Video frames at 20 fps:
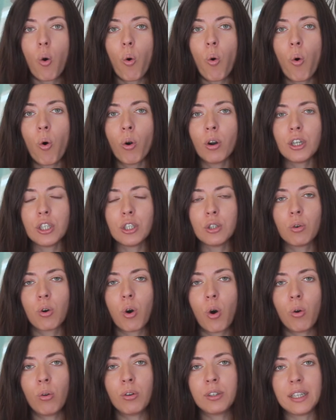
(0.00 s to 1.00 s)
or you
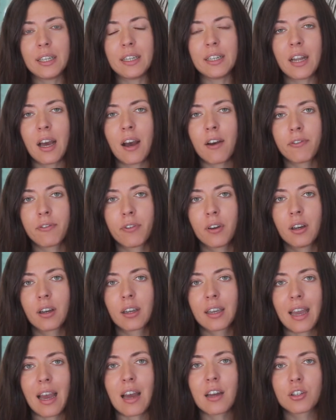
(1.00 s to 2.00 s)
hold enough
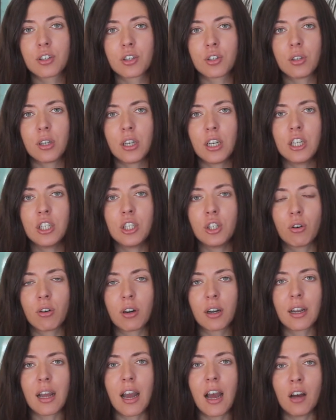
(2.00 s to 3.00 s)
cash in
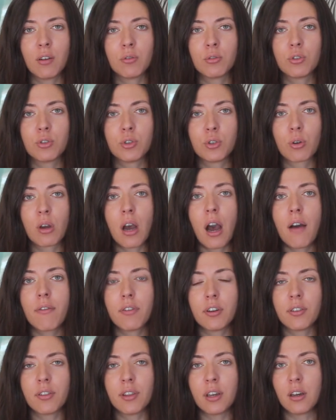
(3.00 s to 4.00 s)
your account to
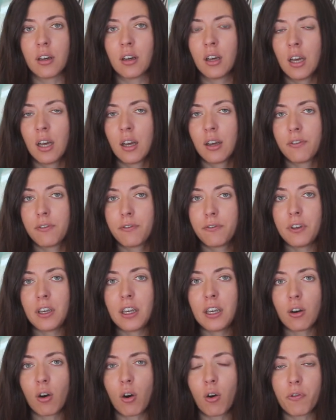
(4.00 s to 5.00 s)
cover the
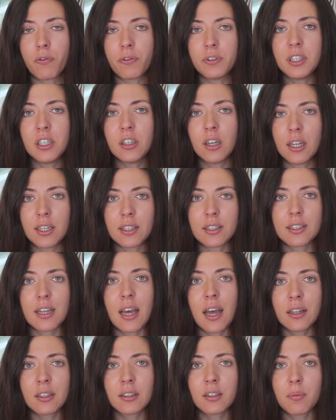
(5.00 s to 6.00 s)
fee of nearly
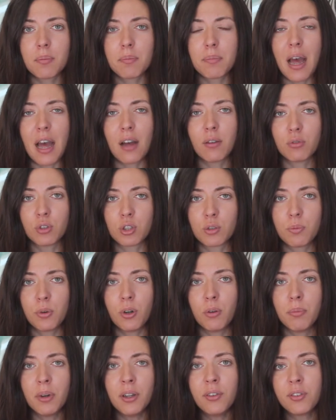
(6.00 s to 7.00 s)
10 pounds
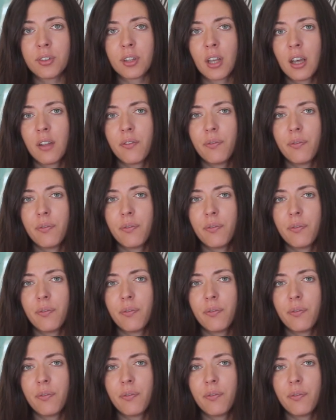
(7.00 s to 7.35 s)
per month,